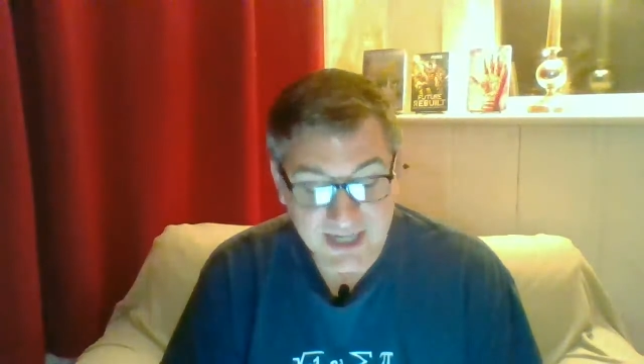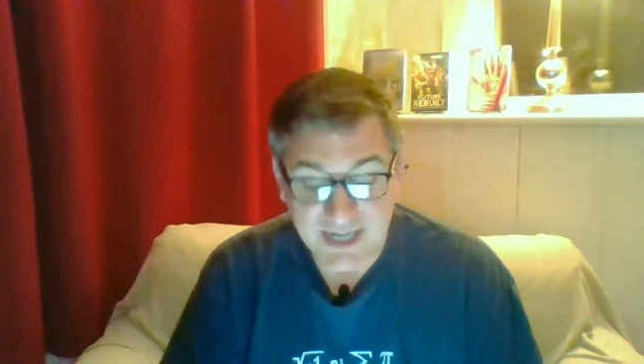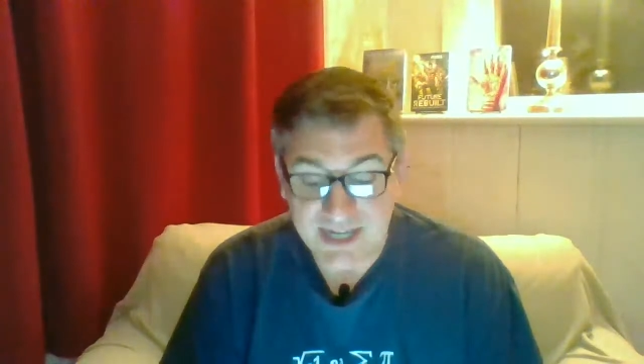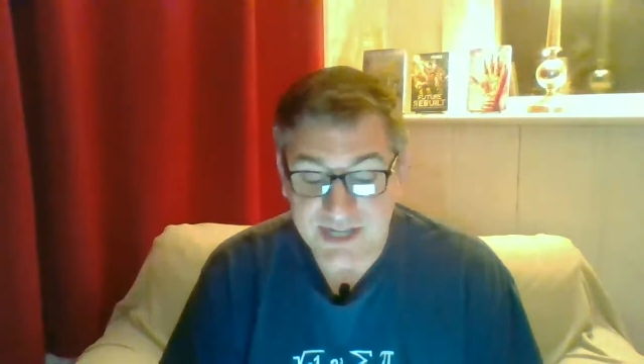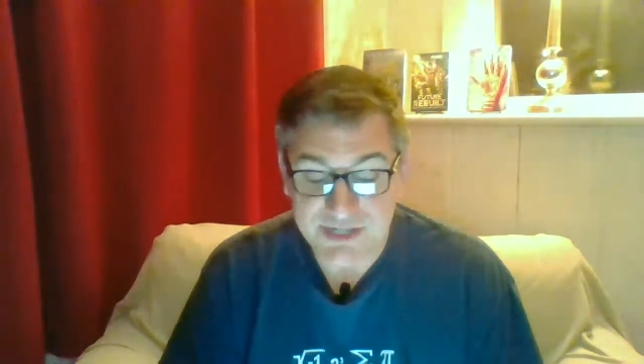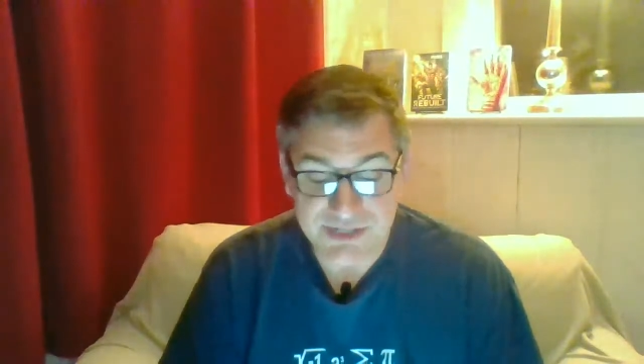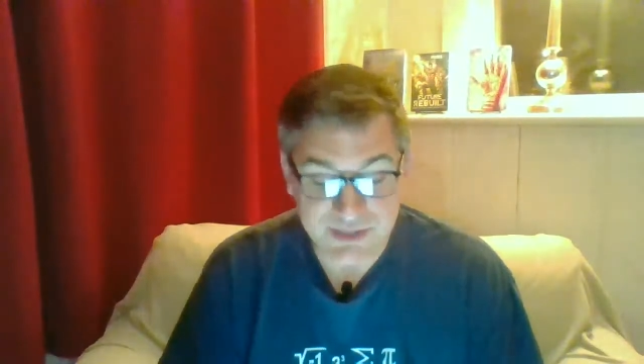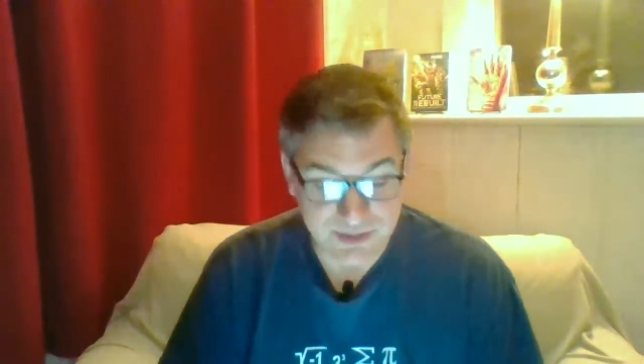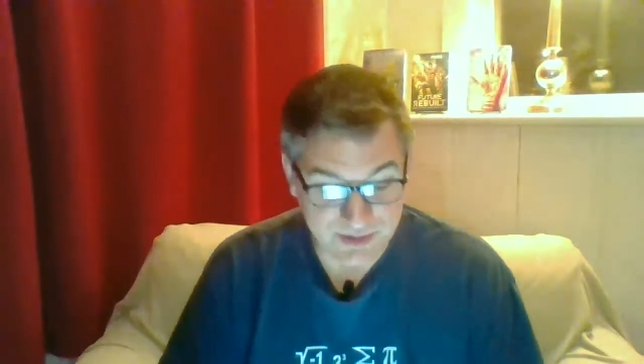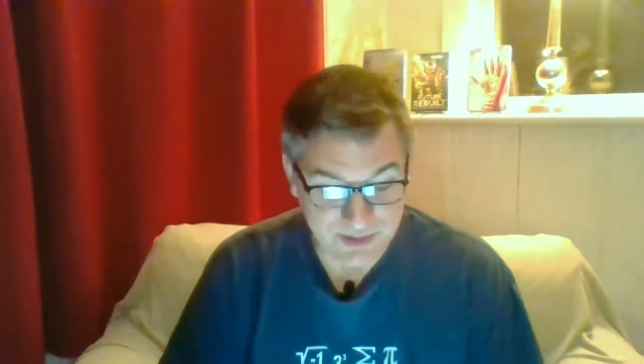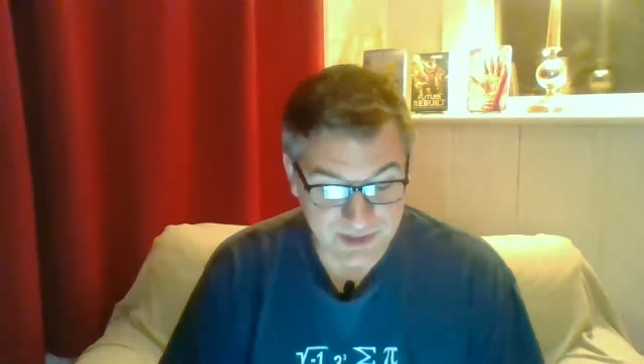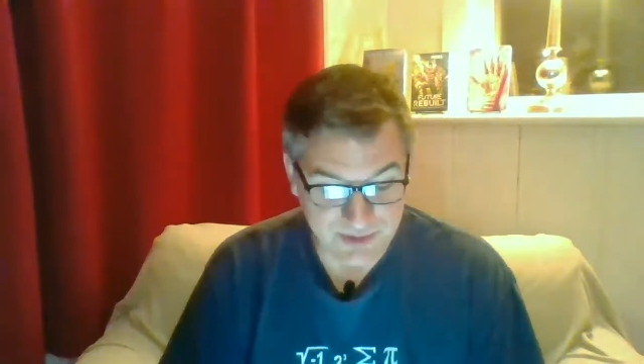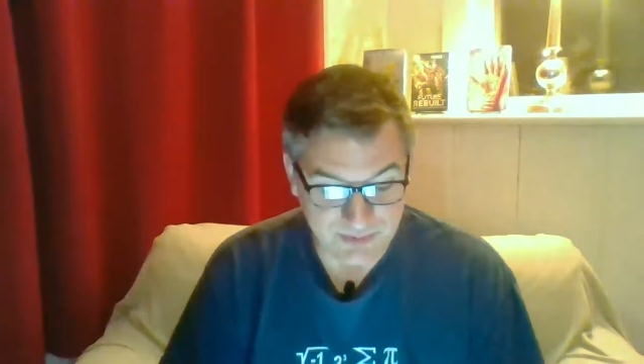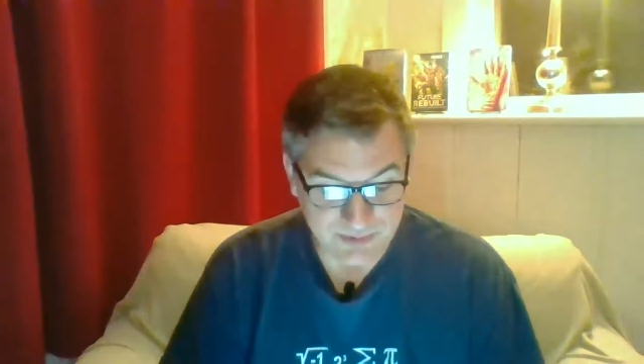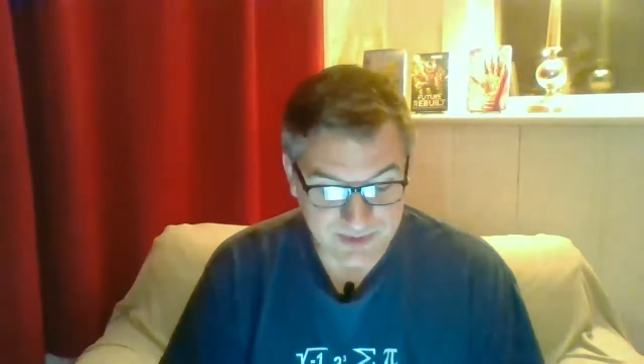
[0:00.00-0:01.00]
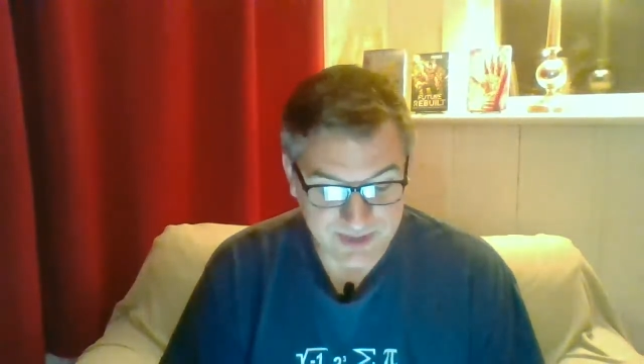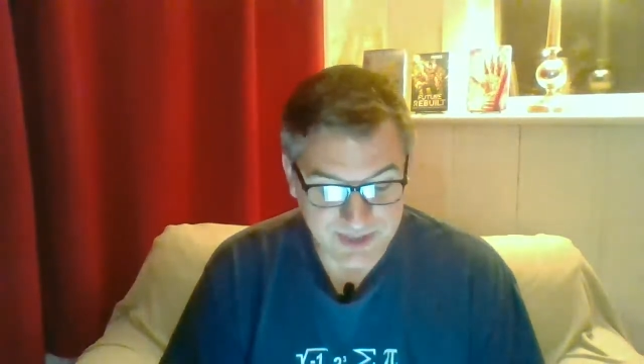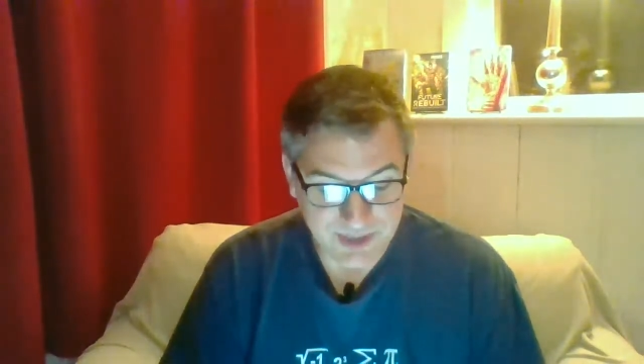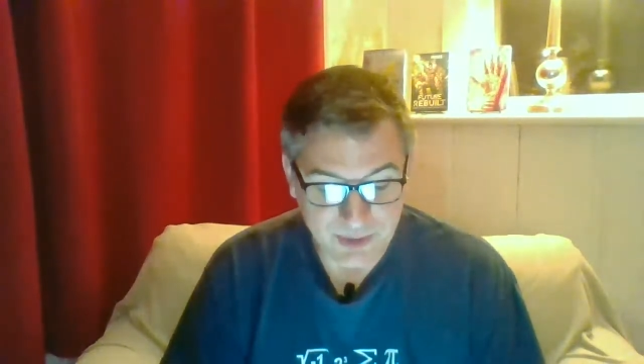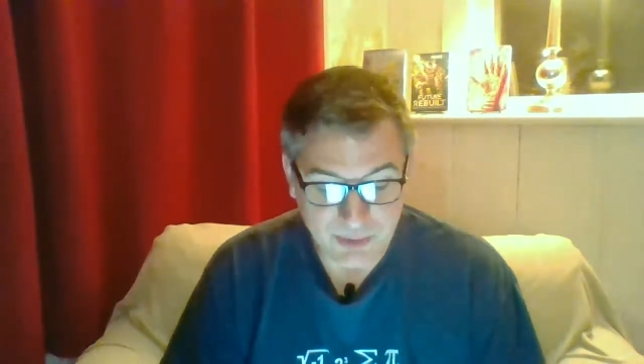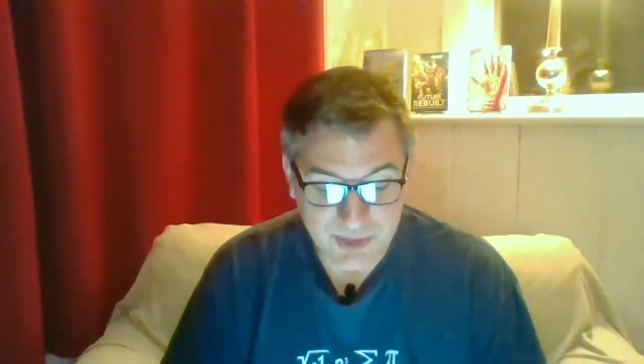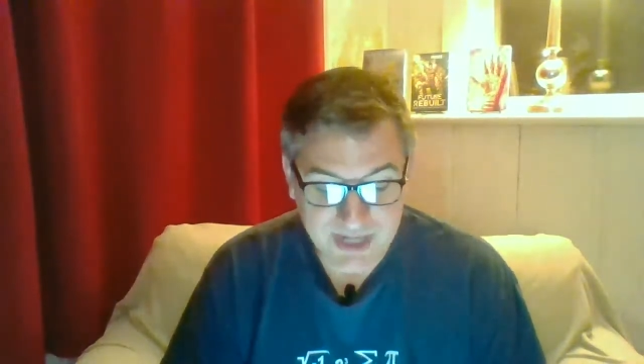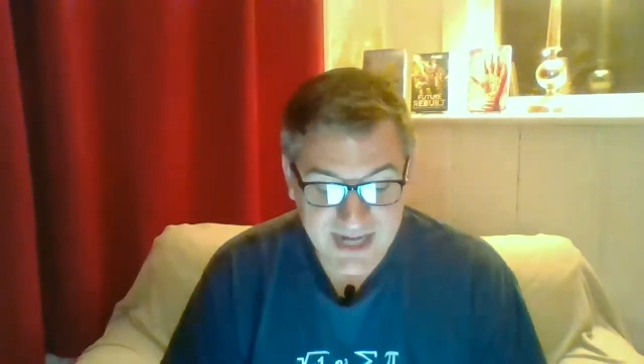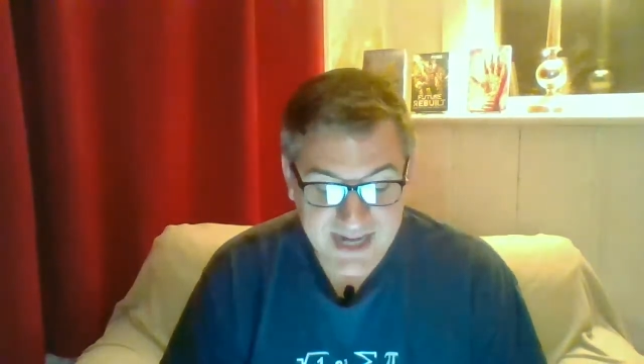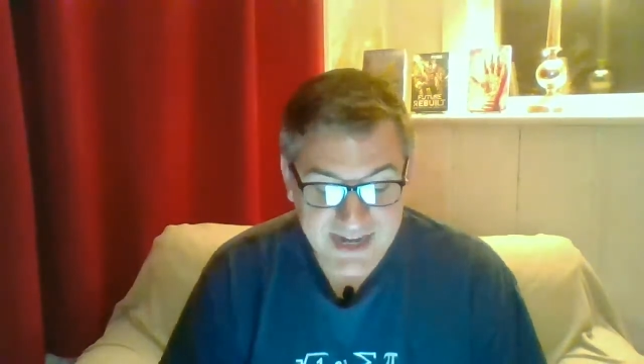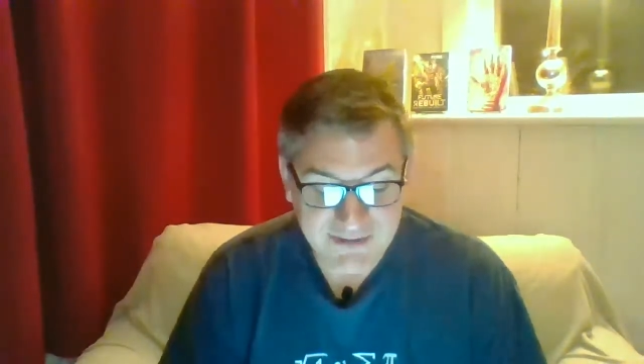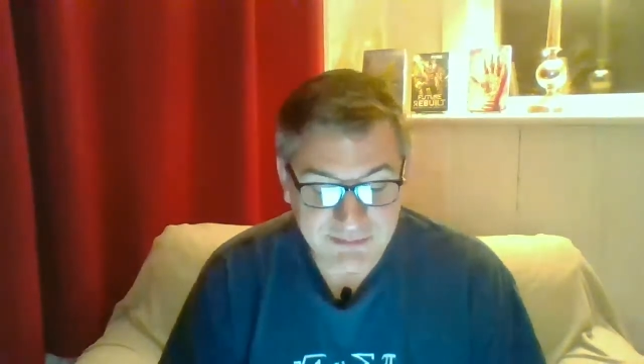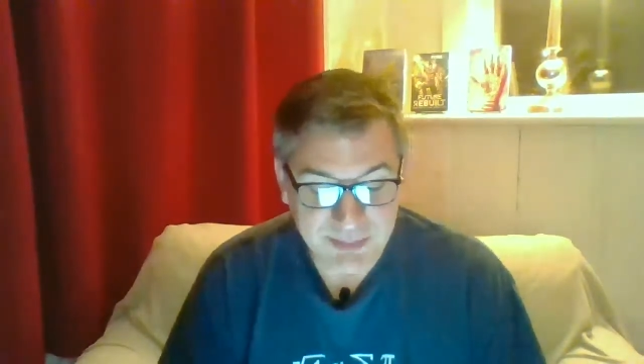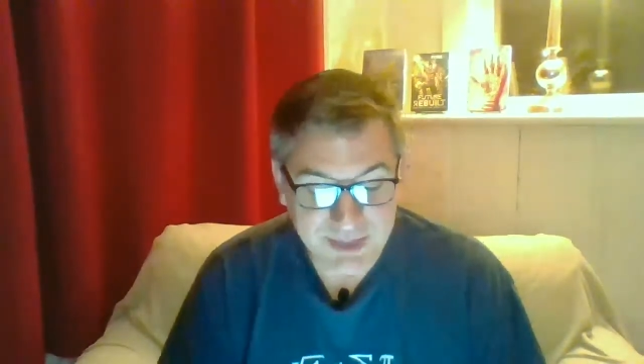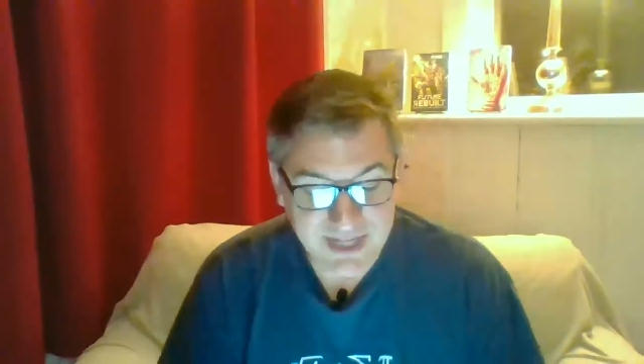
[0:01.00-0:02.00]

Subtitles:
"I assure you, what I have